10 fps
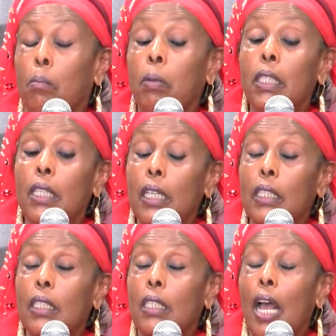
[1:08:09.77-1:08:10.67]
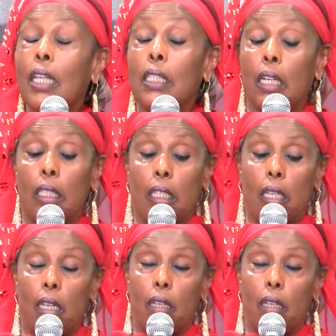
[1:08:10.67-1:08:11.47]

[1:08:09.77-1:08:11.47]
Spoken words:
business has risk.